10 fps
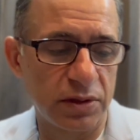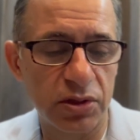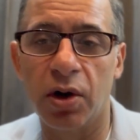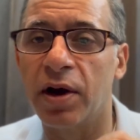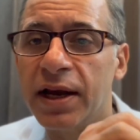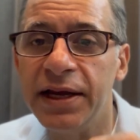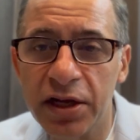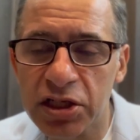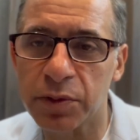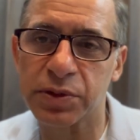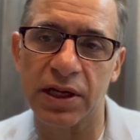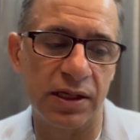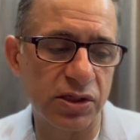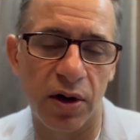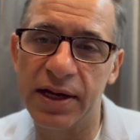So on a leadership
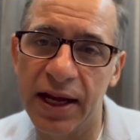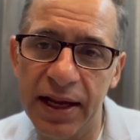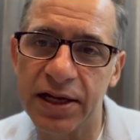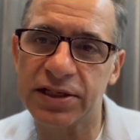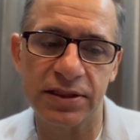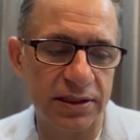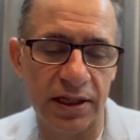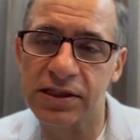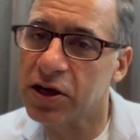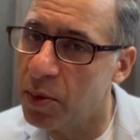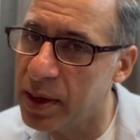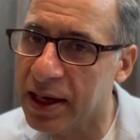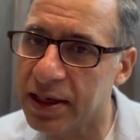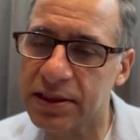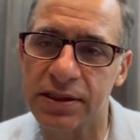skills, on delegation skills,
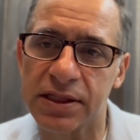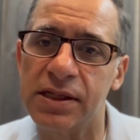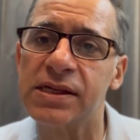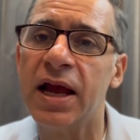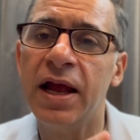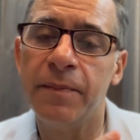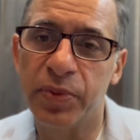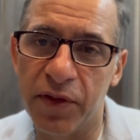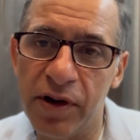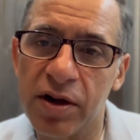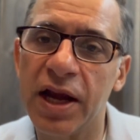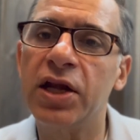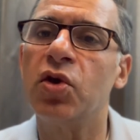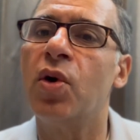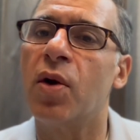communication skills, they will
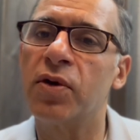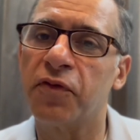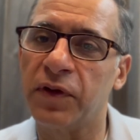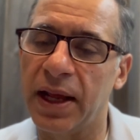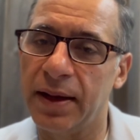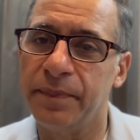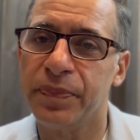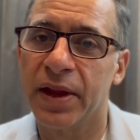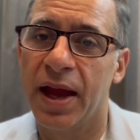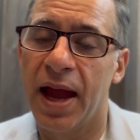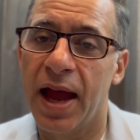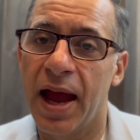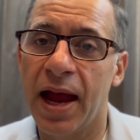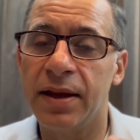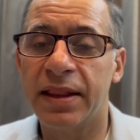rate you out of 10,
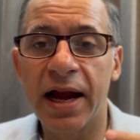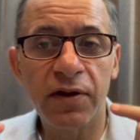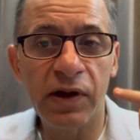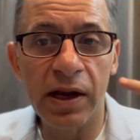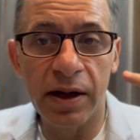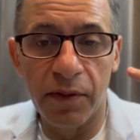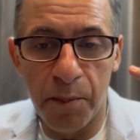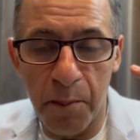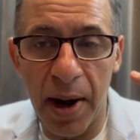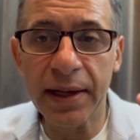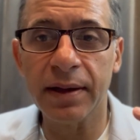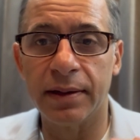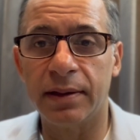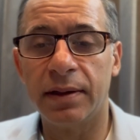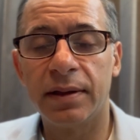and that will
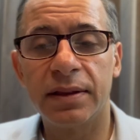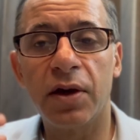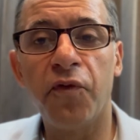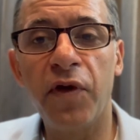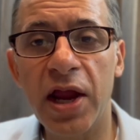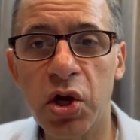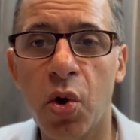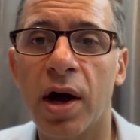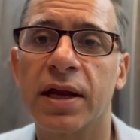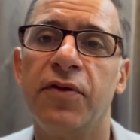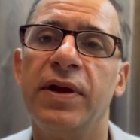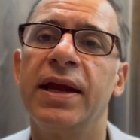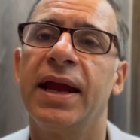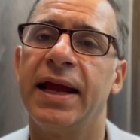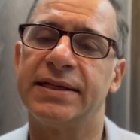matter the way you are giving
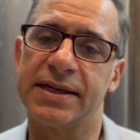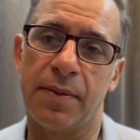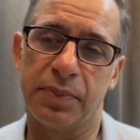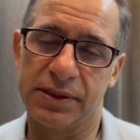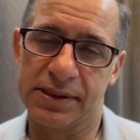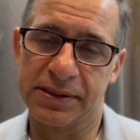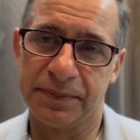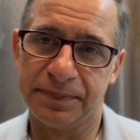examples.